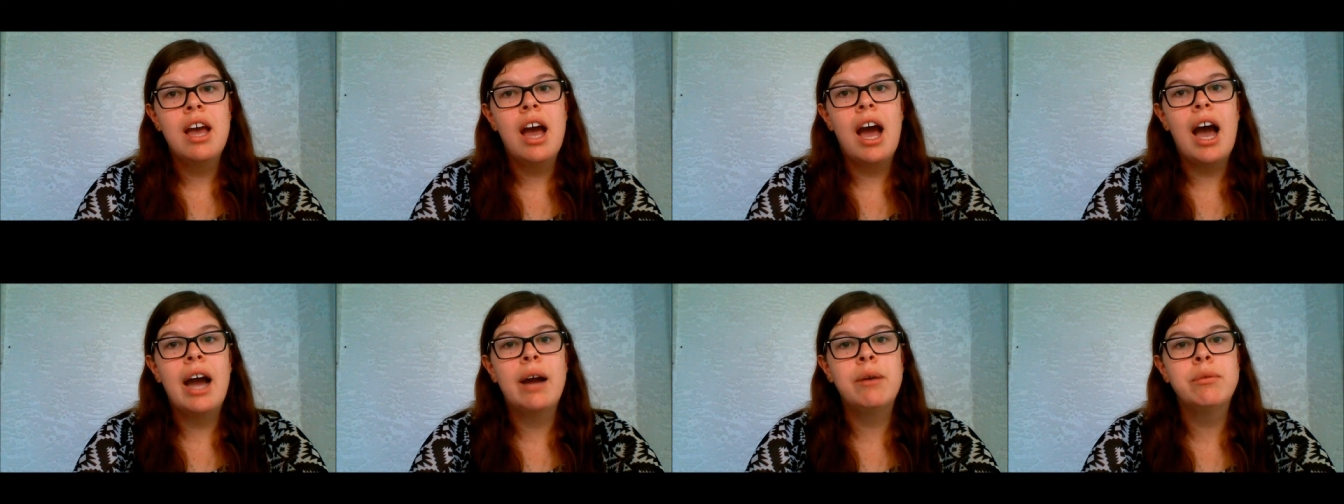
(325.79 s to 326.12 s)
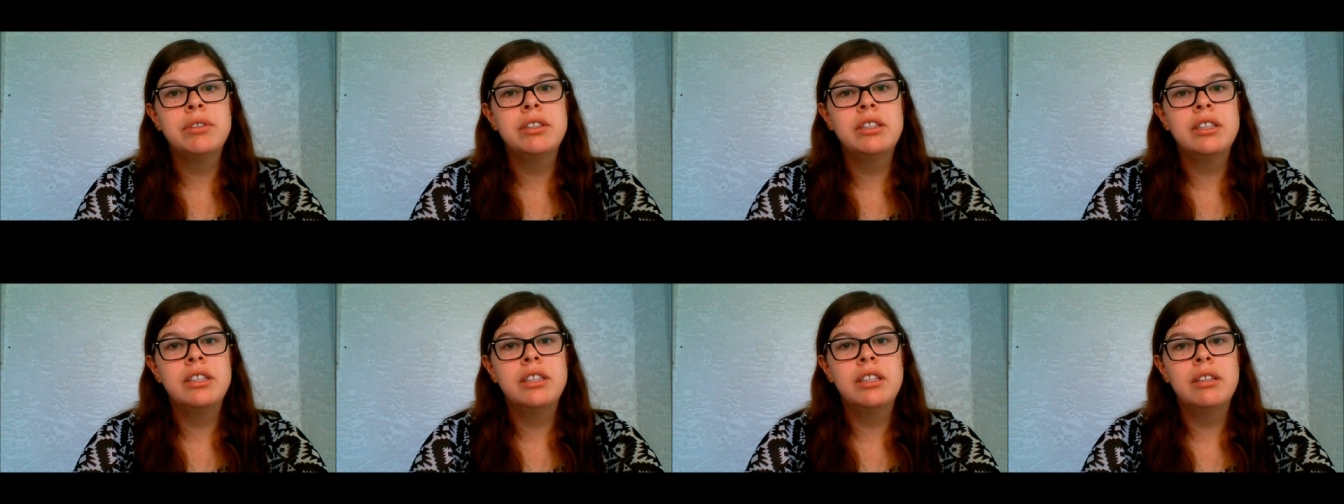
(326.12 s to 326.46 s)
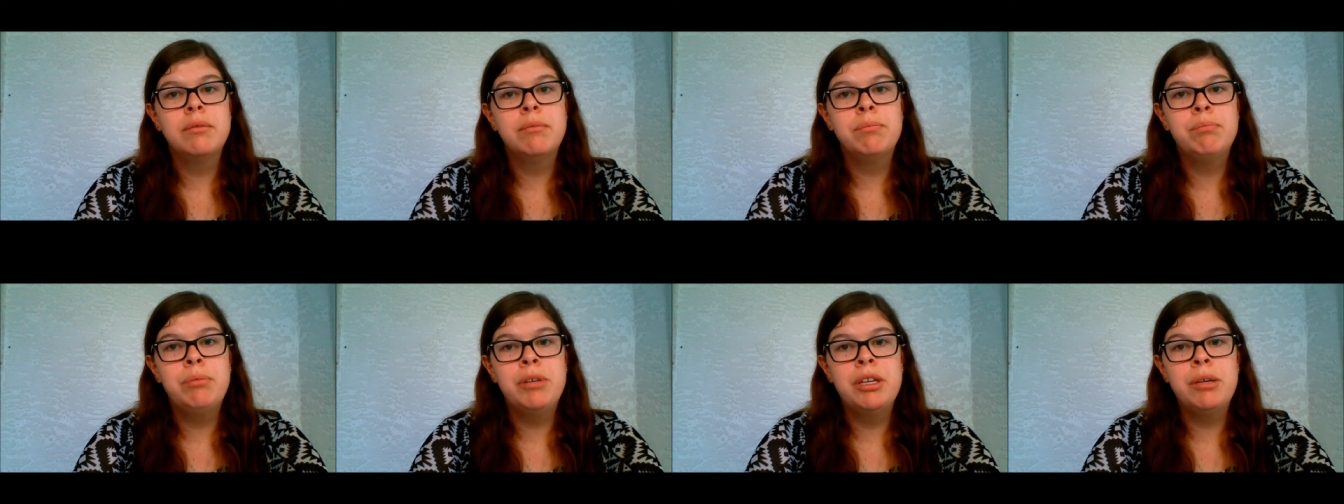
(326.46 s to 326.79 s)
I would
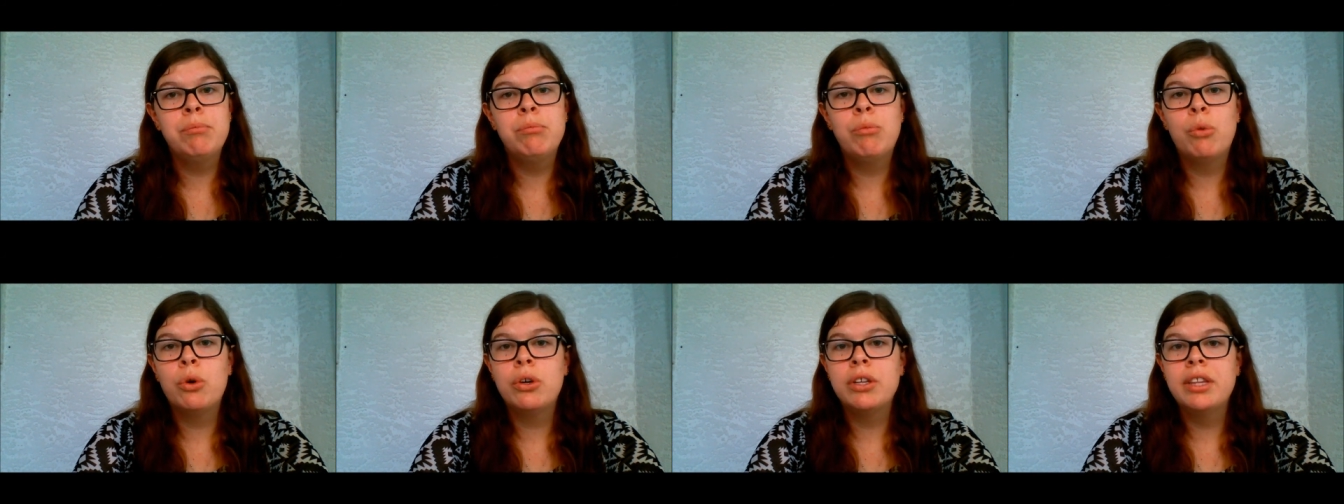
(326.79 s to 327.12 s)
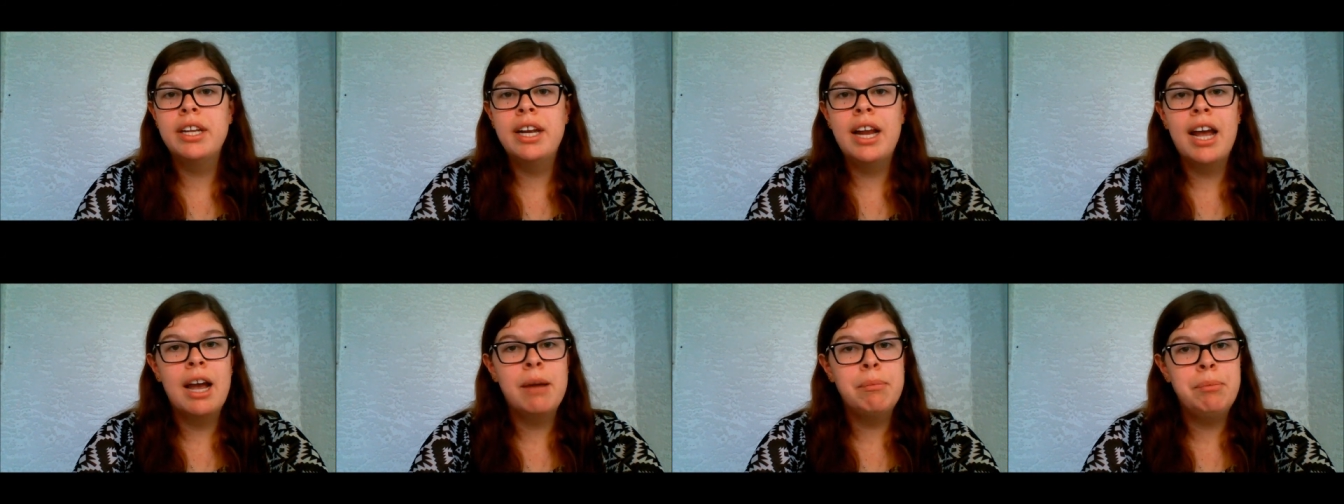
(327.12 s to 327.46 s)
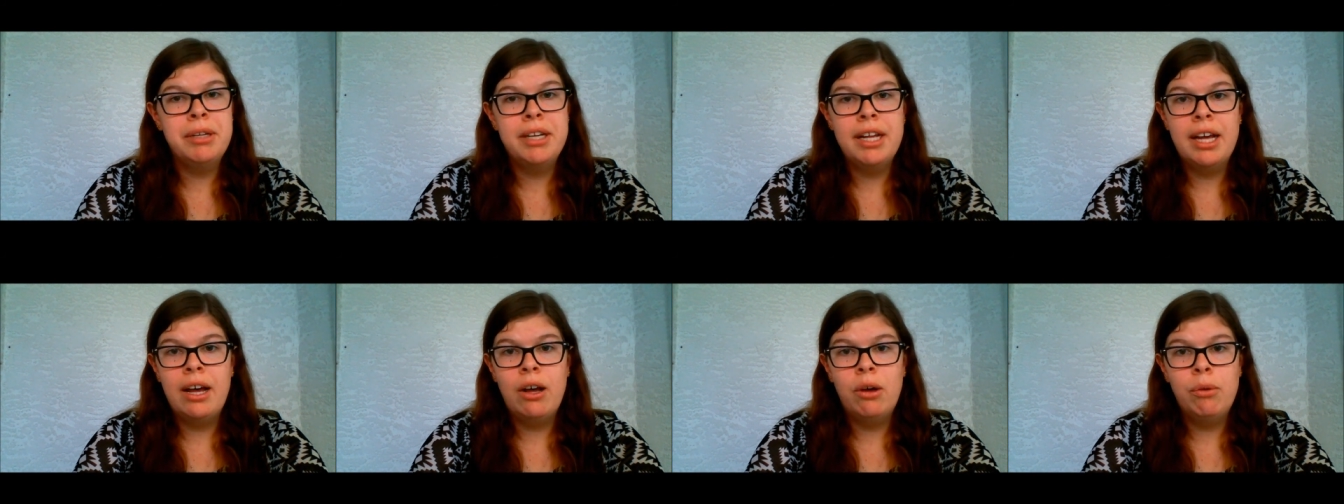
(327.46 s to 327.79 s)
be more than happy
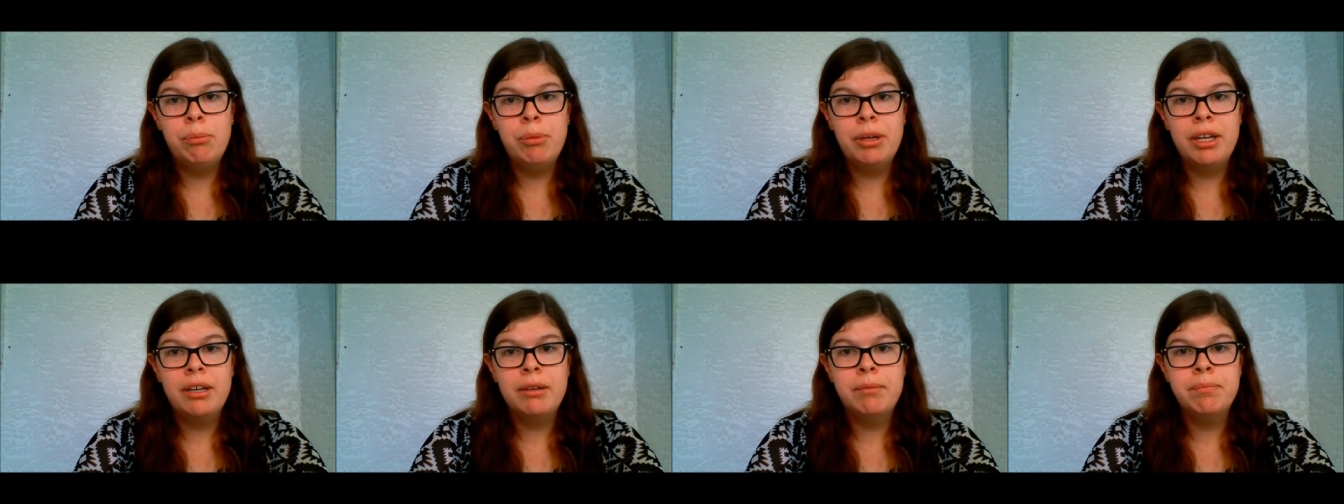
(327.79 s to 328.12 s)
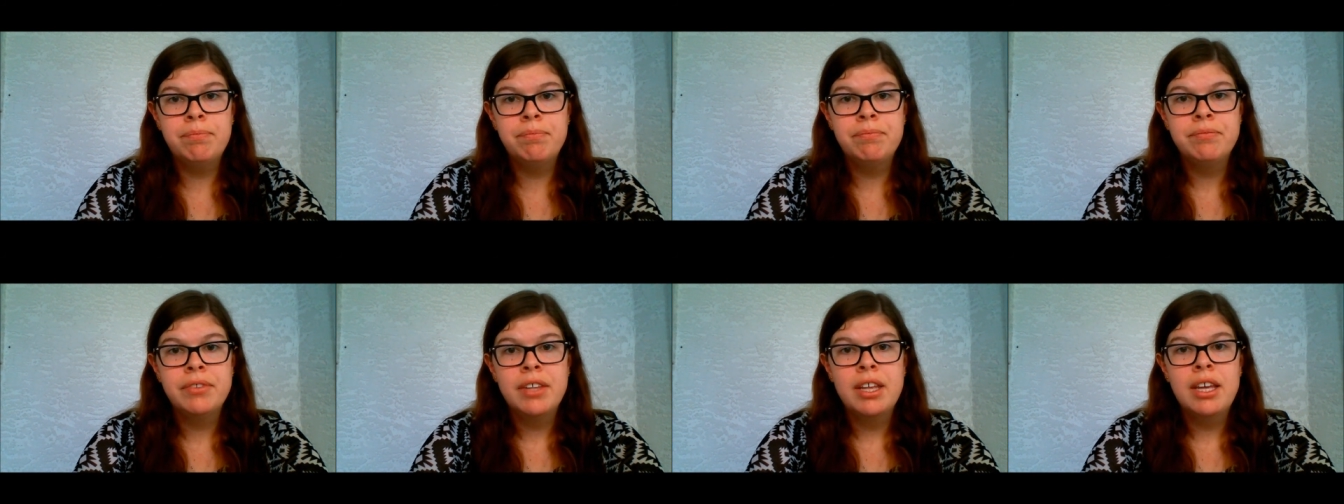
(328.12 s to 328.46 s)
to help him.